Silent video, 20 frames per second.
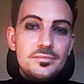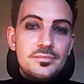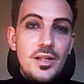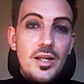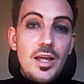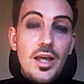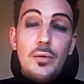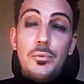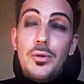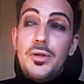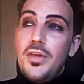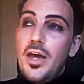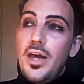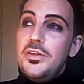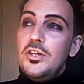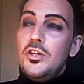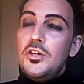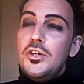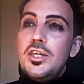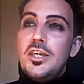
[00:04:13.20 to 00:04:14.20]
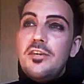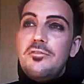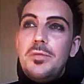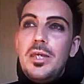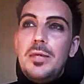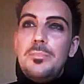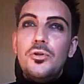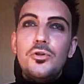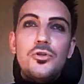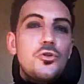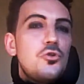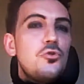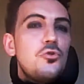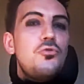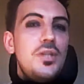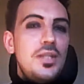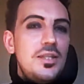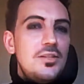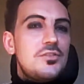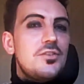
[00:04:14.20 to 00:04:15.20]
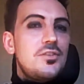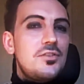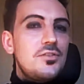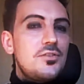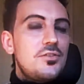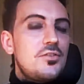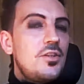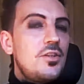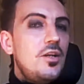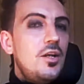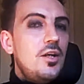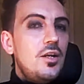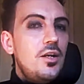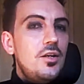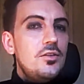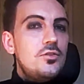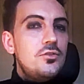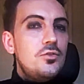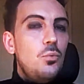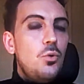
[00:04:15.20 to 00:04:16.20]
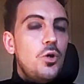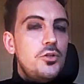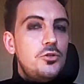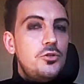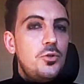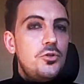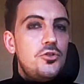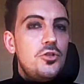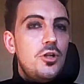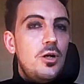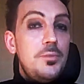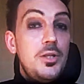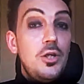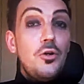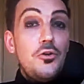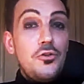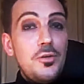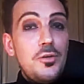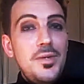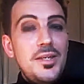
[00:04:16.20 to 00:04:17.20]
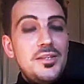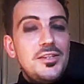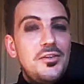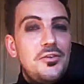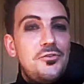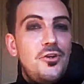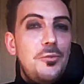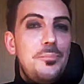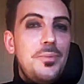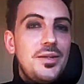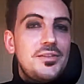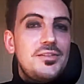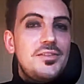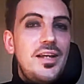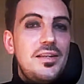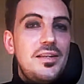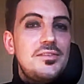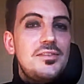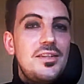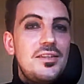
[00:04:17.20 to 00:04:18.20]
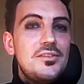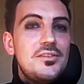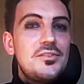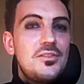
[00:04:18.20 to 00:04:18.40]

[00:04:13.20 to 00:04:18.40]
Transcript: and I think you can give people good reasons to want to adopt the other misanthropic stances.